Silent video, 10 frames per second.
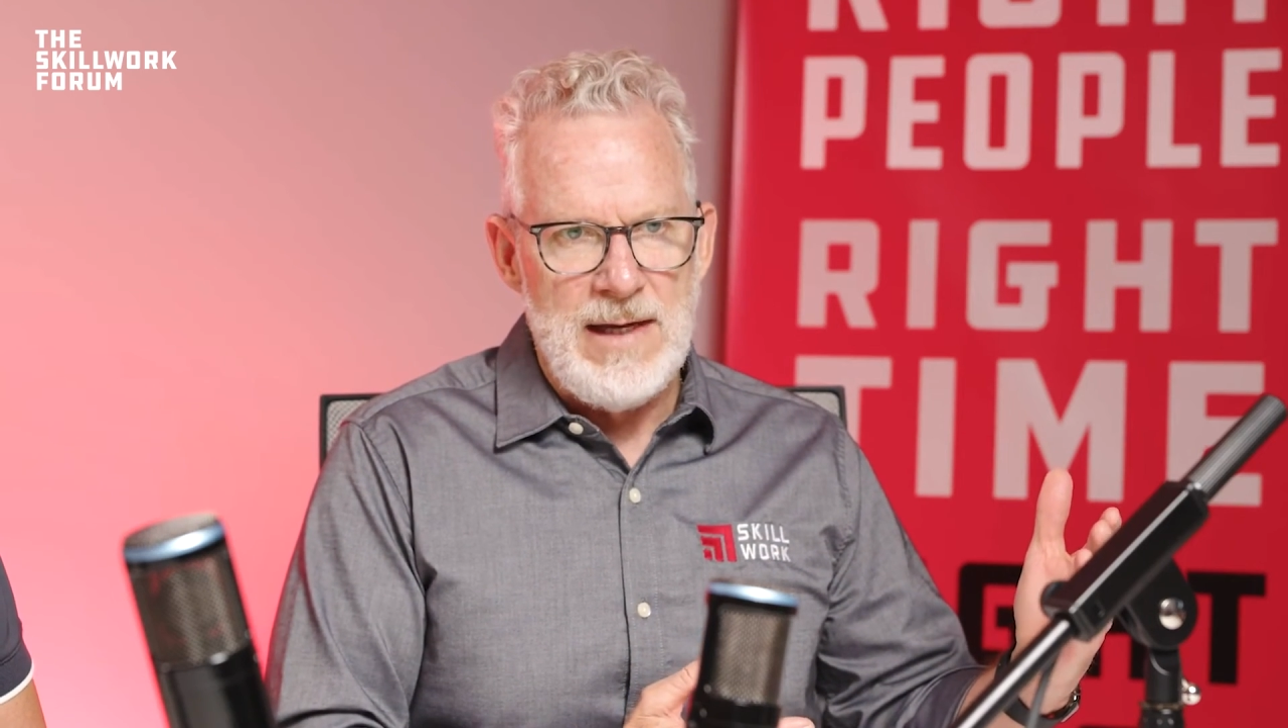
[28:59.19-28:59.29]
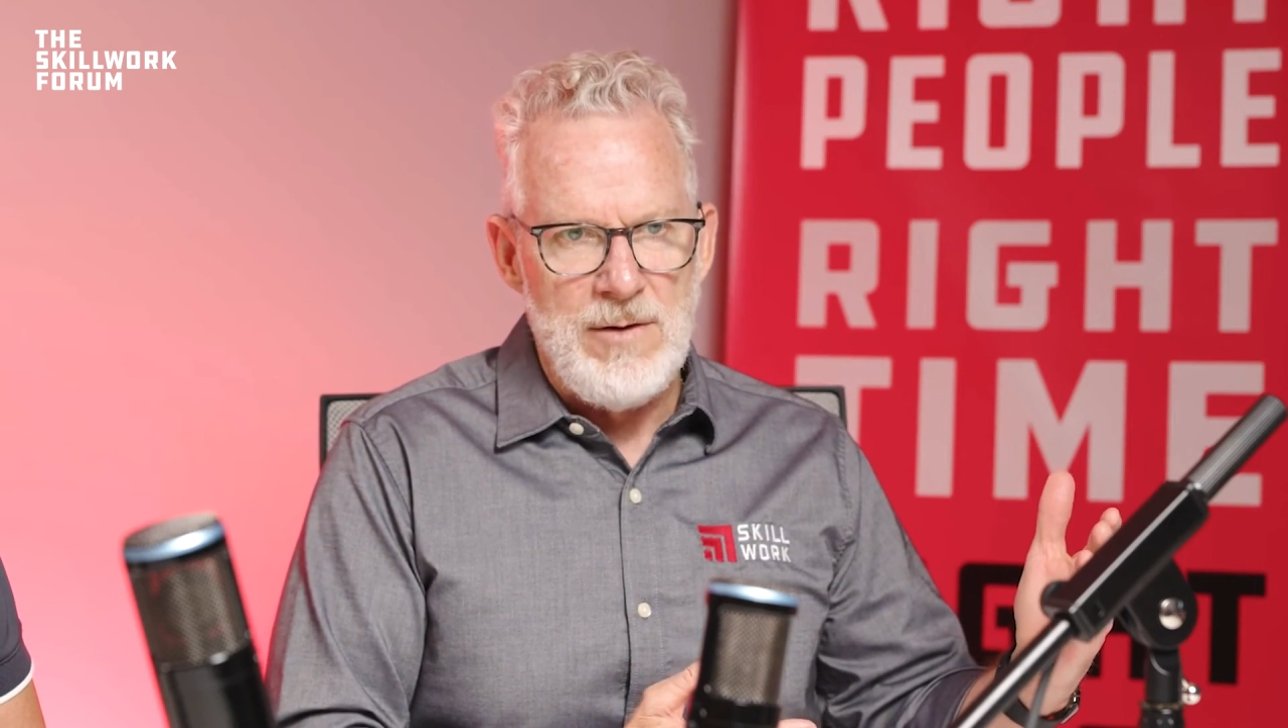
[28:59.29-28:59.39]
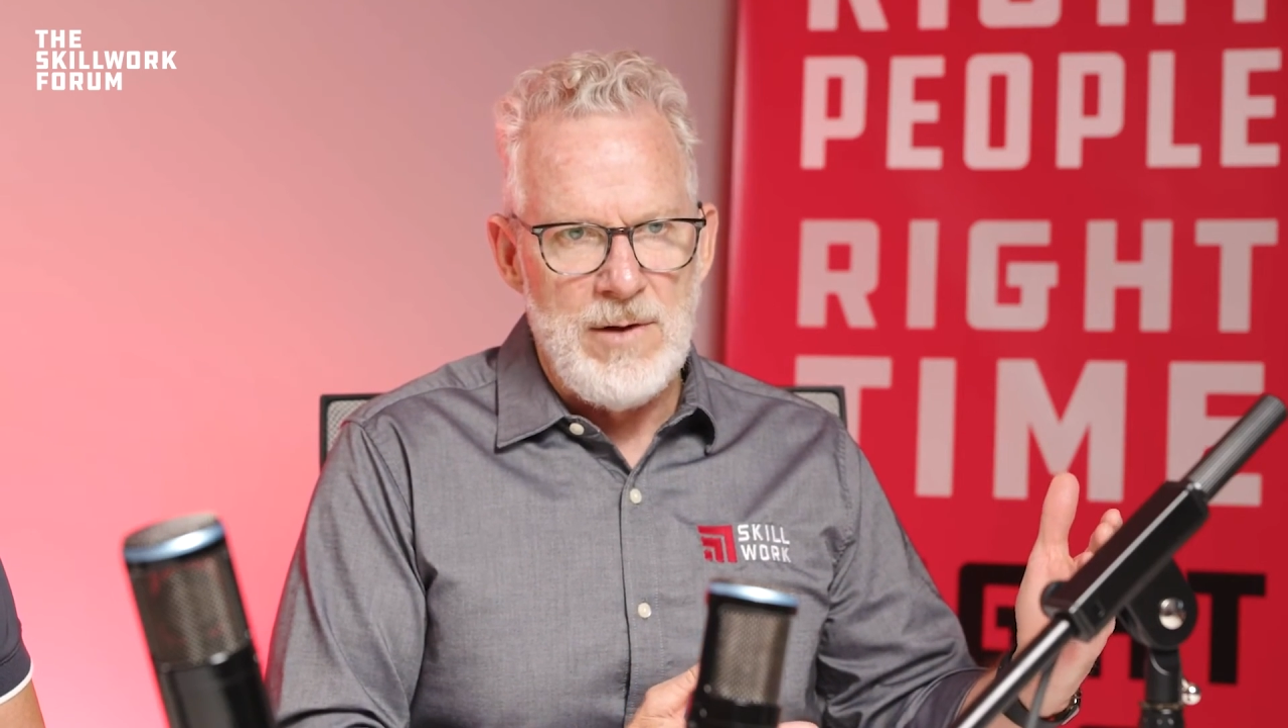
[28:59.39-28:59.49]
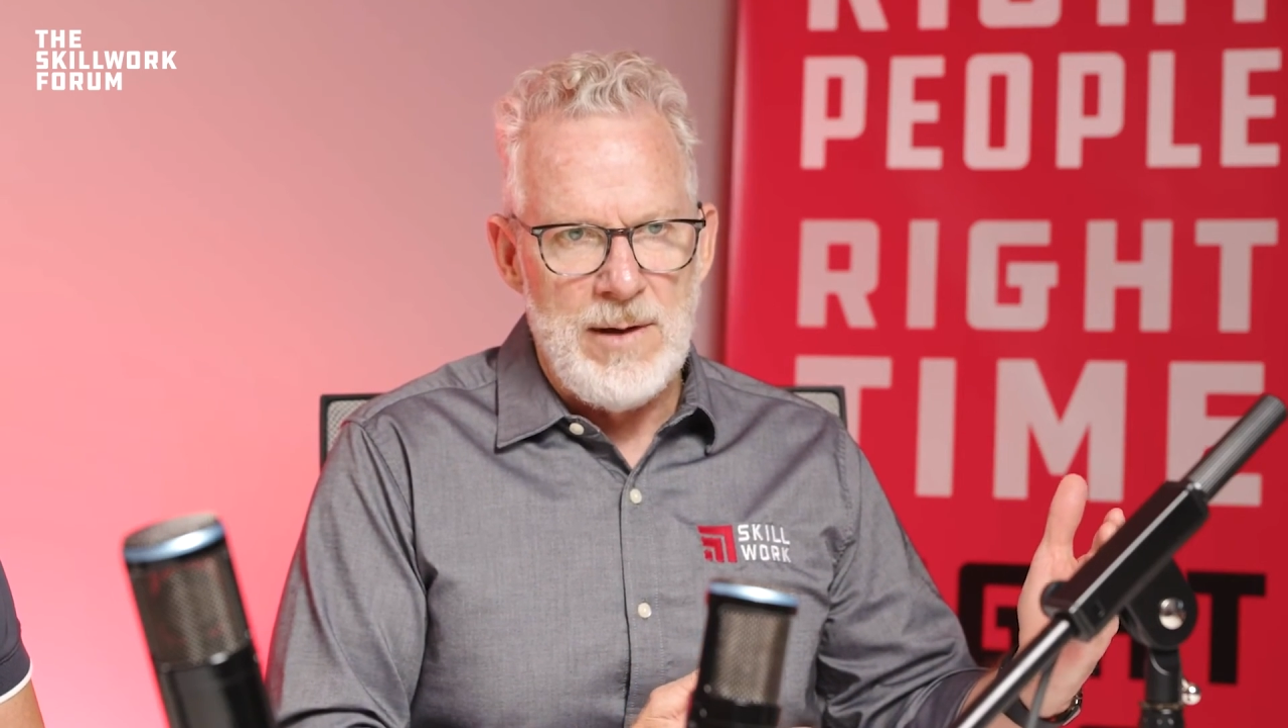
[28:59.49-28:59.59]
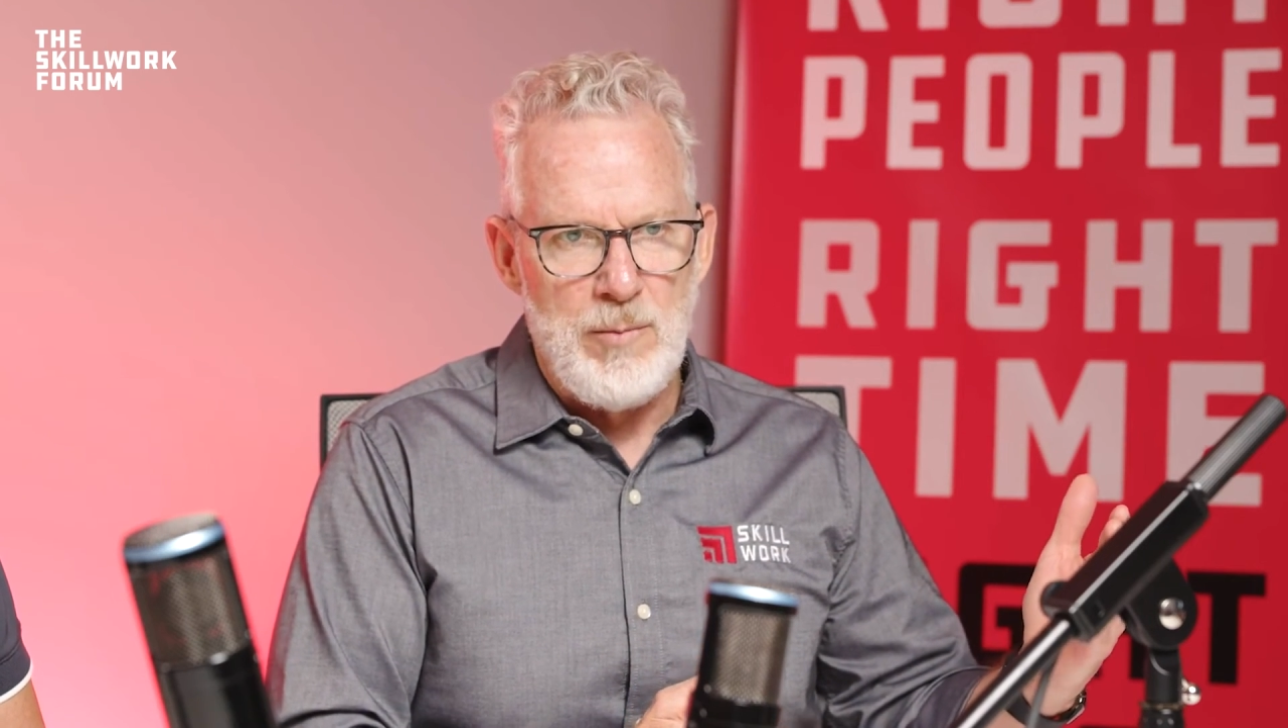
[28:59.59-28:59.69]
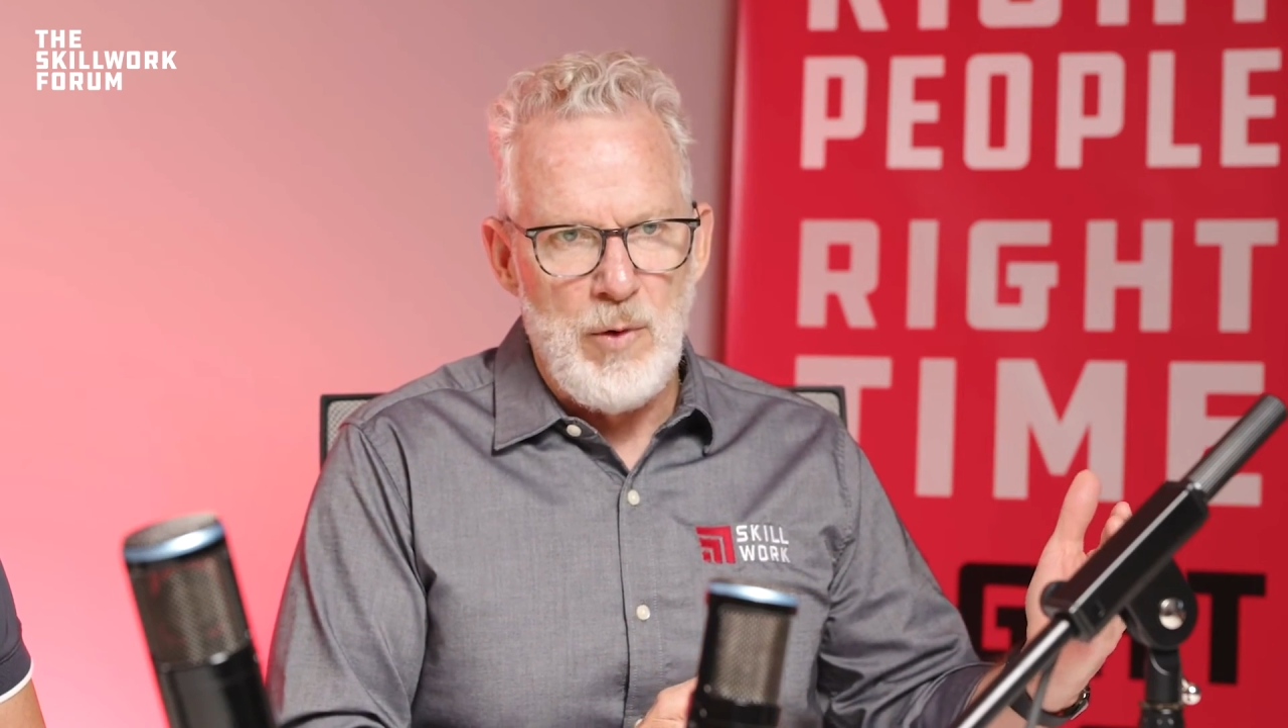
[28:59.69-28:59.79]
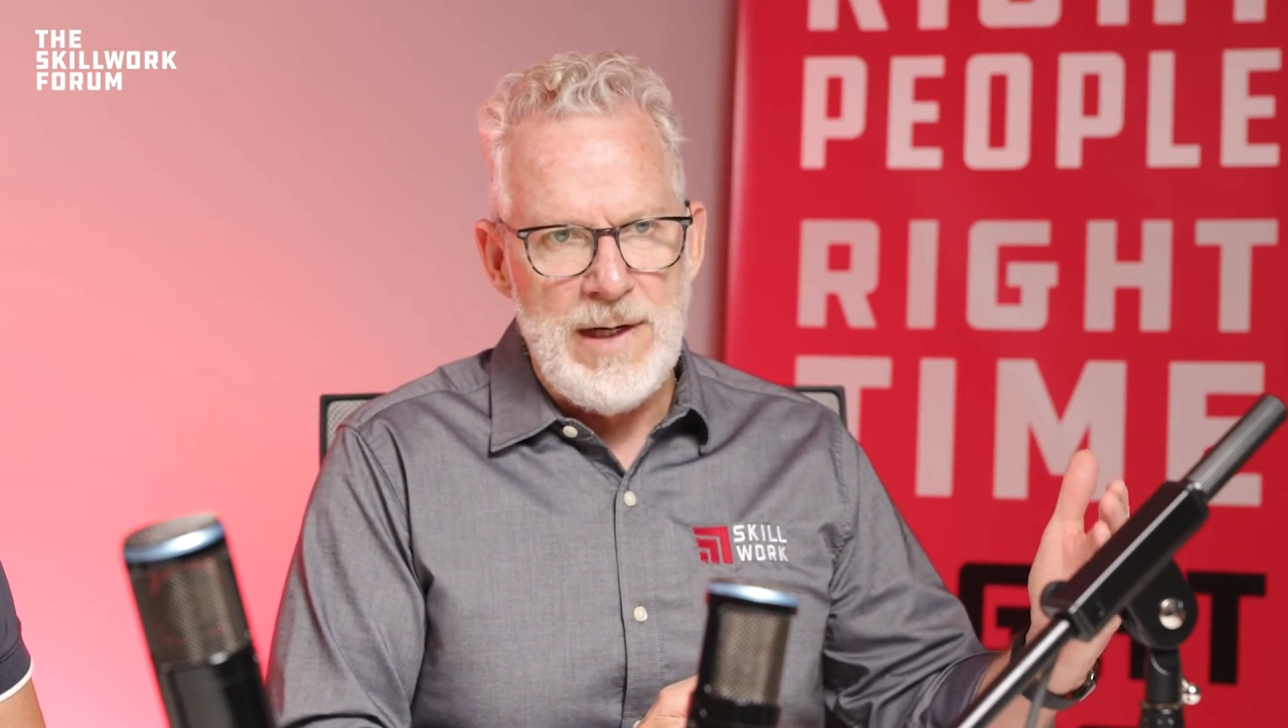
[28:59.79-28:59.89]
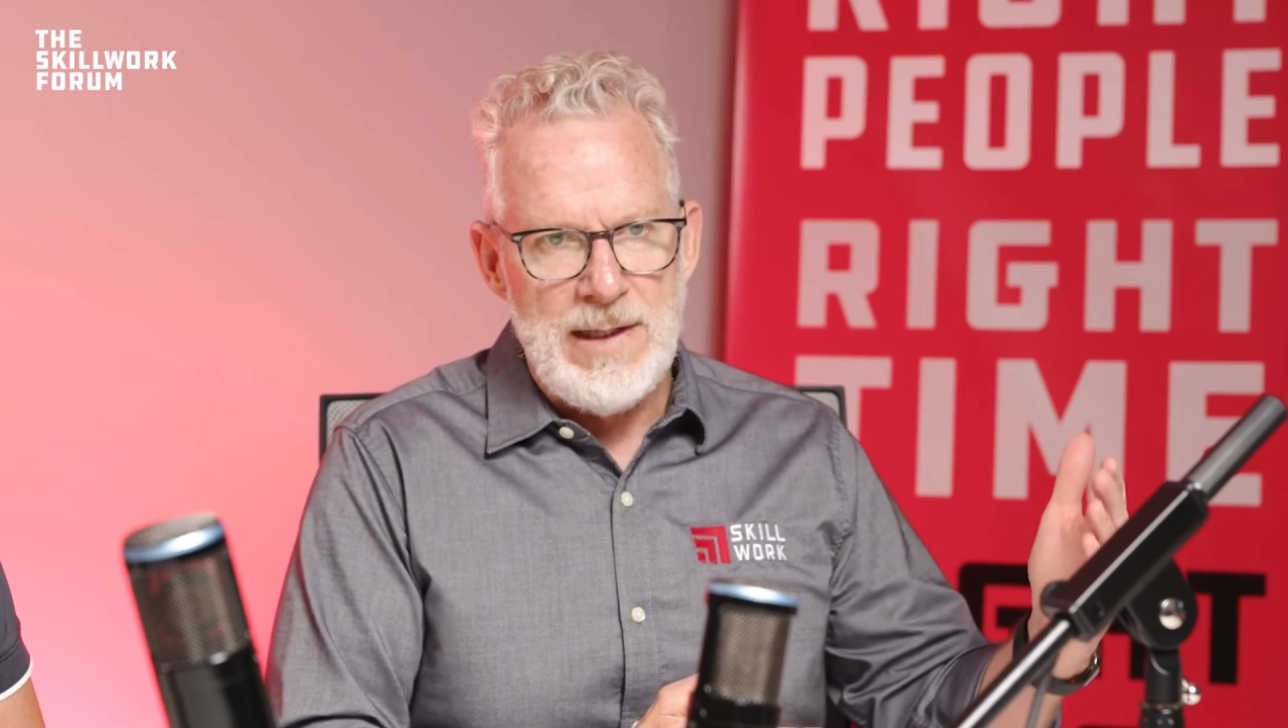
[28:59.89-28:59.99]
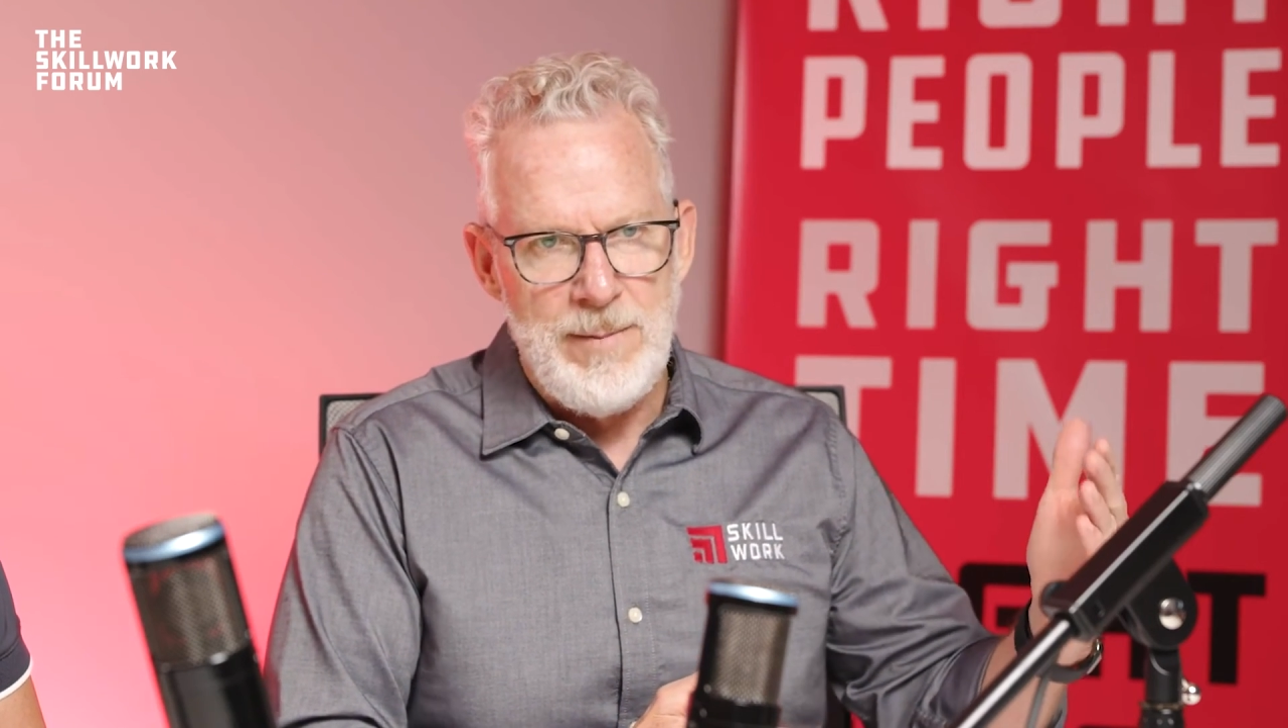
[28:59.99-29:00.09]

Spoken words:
you can bring to